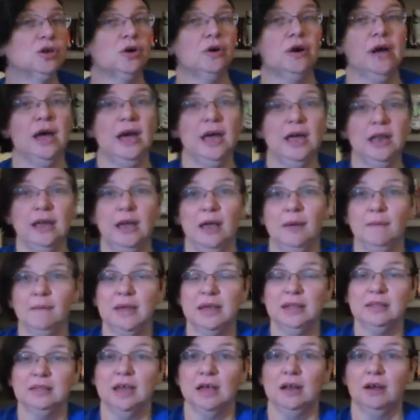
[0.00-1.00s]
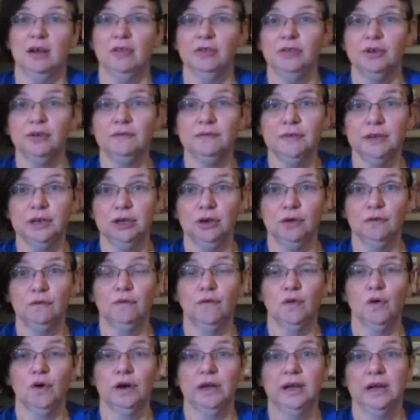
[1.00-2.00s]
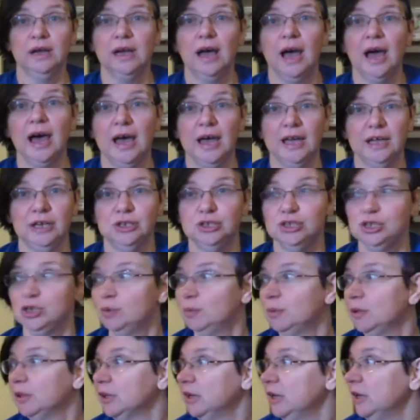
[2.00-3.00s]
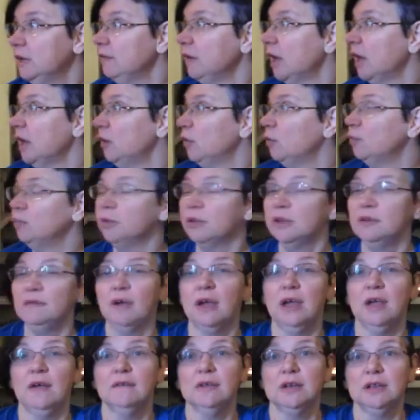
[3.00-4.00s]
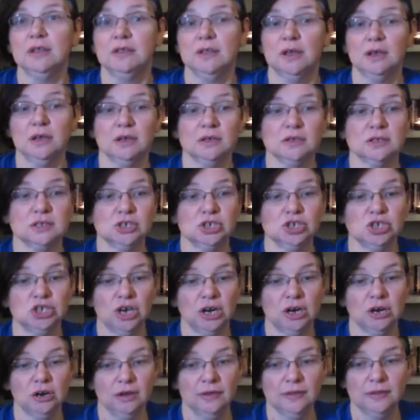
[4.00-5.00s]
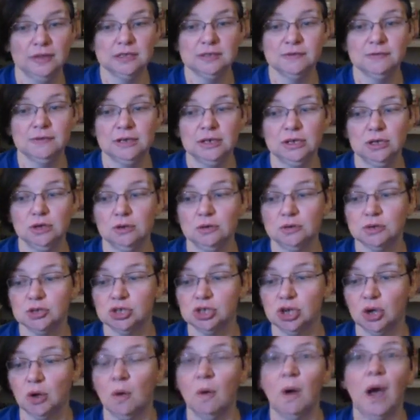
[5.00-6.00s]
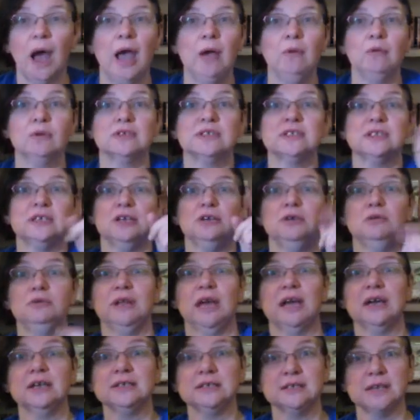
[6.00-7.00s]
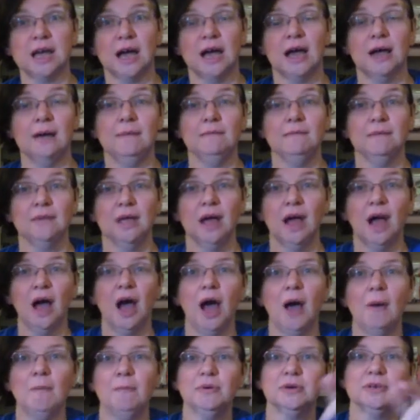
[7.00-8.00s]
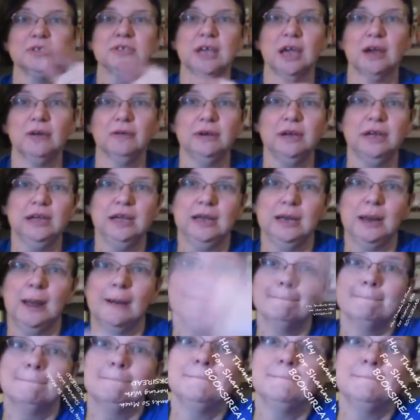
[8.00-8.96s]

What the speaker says: to go ahead and make that other video for you. I don't believe I have anything else to share in this video. So I will see you next time on Books I Read.